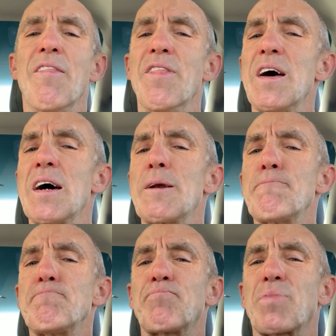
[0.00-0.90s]

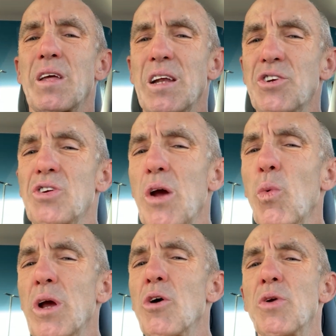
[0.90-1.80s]
Then let's say
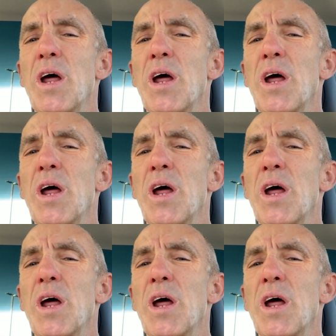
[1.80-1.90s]
we go